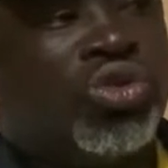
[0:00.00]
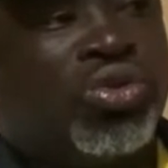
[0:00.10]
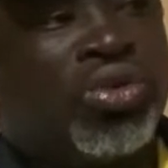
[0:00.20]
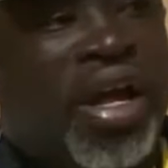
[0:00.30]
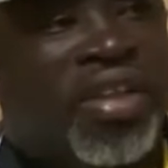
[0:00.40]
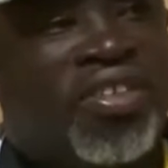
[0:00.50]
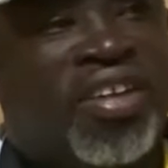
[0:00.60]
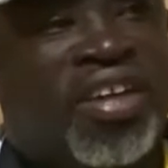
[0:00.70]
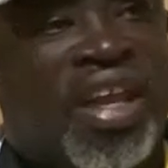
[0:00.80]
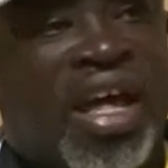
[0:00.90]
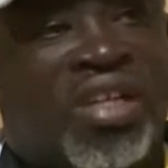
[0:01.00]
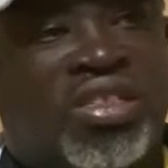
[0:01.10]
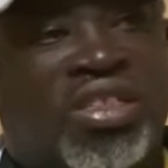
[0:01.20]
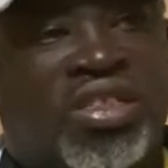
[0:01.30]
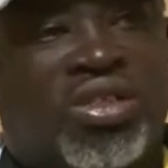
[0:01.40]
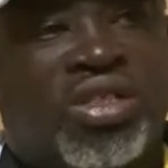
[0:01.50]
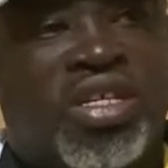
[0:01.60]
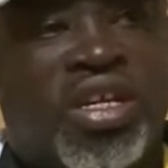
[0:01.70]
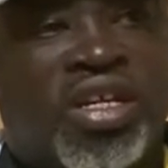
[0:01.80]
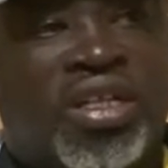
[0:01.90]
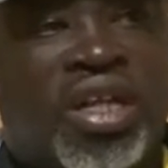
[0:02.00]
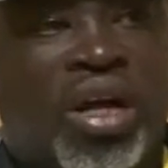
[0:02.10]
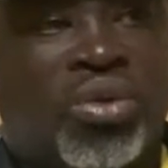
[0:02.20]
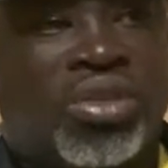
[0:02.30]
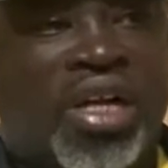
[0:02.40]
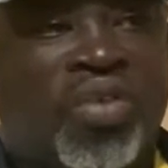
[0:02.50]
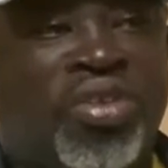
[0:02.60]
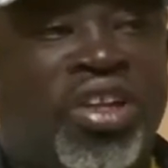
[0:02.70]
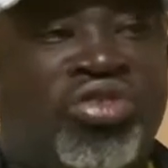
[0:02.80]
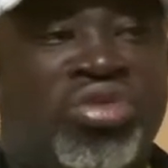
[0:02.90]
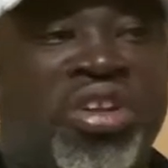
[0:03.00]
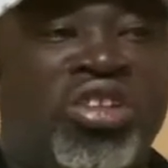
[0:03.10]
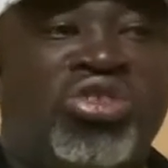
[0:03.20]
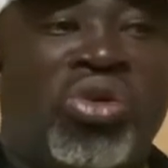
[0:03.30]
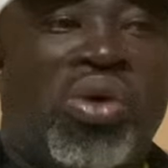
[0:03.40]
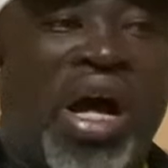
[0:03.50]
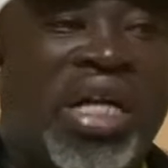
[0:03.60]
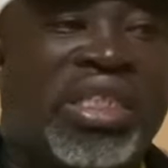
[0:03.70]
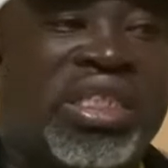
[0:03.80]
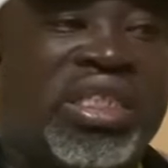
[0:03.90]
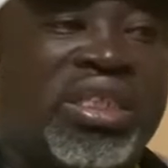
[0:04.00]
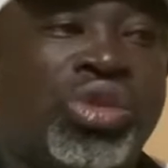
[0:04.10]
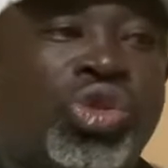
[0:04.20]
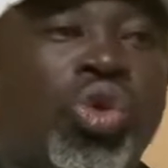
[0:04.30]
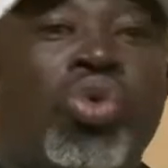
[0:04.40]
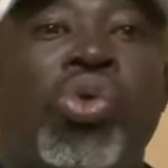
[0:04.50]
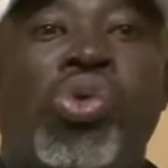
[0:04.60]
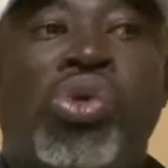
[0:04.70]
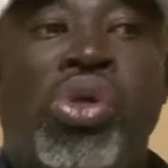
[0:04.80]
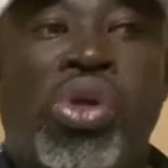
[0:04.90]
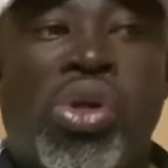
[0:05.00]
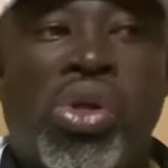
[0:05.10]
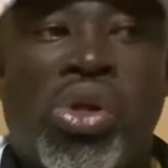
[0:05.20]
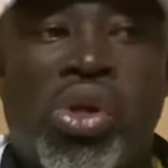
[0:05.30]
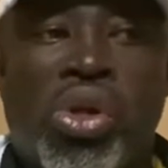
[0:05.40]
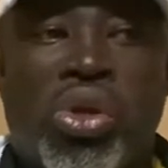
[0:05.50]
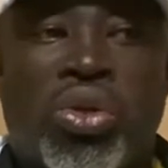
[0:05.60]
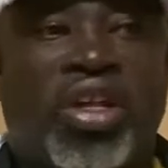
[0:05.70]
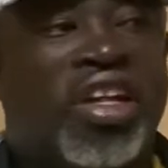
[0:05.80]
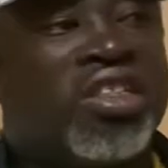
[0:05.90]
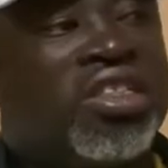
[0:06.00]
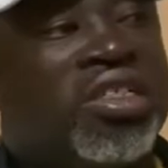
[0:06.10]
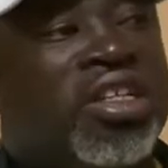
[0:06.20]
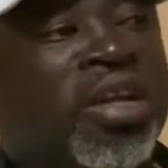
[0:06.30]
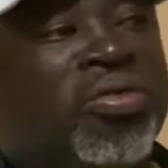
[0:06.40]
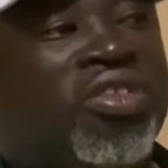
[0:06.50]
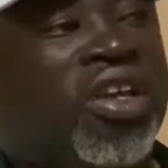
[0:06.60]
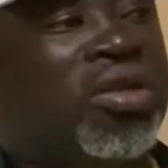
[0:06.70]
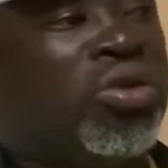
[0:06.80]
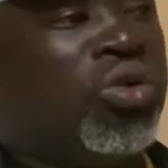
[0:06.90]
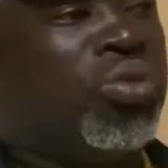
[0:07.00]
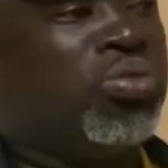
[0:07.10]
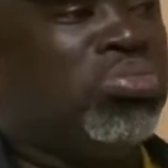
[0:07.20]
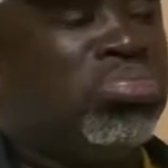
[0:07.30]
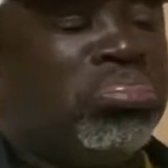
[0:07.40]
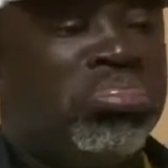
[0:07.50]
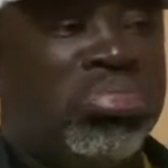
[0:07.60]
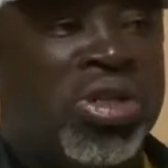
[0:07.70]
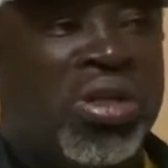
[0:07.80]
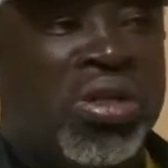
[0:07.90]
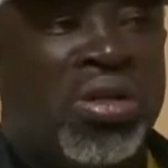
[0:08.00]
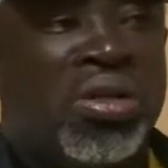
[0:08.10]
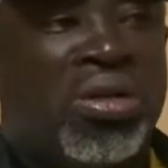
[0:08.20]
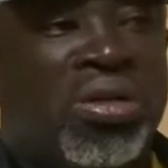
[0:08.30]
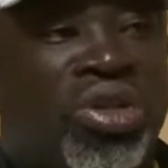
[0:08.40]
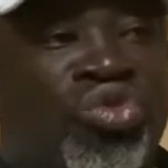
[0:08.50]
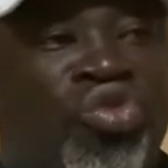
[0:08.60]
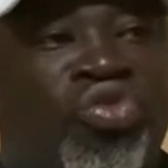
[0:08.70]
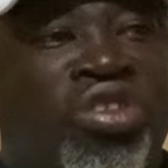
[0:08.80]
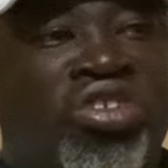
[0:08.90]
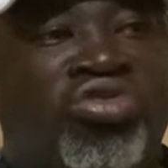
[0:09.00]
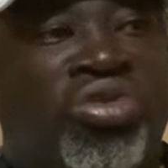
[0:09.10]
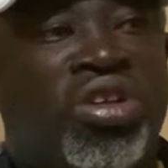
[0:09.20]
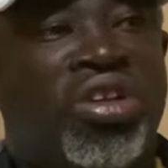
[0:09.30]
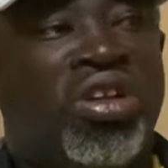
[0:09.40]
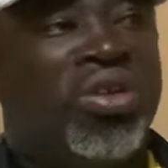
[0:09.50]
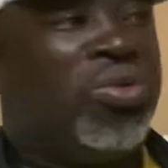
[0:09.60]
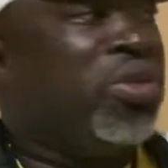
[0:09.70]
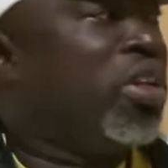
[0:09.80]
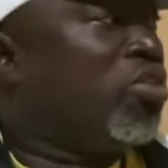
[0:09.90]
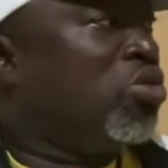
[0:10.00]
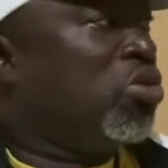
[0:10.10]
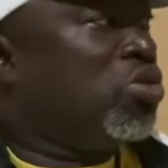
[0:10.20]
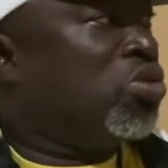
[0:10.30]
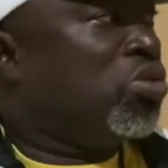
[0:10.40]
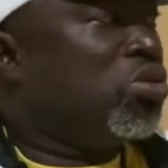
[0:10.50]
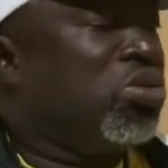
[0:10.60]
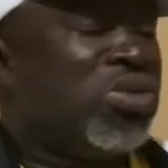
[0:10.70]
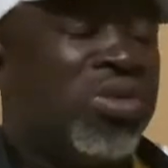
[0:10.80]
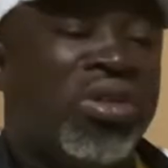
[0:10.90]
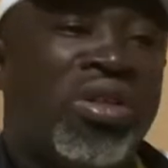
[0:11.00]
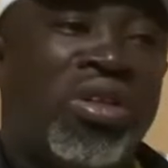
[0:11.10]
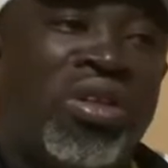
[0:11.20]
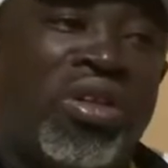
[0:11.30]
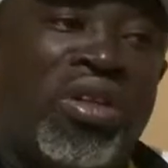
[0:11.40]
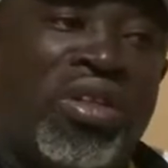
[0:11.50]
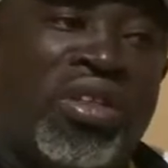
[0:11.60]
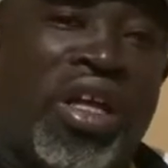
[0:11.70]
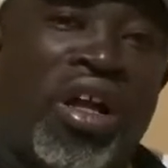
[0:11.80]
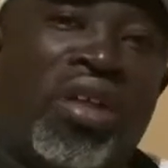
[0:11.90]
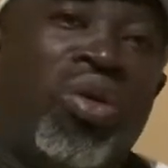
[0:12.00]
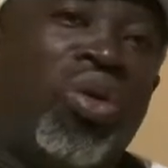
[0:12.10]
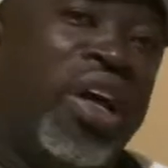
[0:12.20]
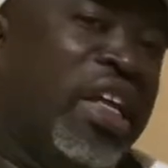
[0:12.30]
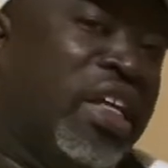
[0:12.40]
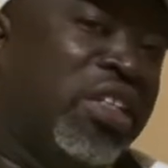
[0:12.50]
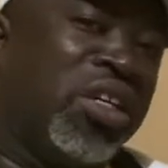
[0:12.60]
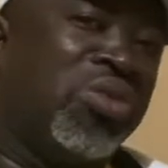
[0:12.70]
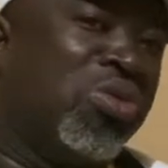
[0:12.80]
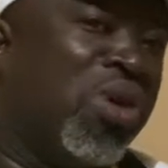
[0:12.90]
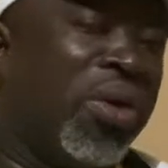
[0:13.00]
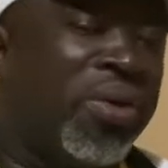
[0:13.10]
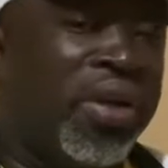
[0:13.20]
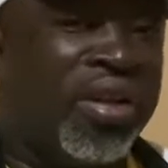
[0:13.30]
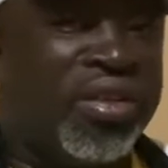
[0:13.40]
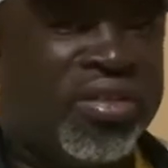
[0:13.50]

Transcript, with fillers: to, I think last year I was having a training tour at Tubu. You can see them stadium. If you finish training, you just go to dining hall and eat and go away.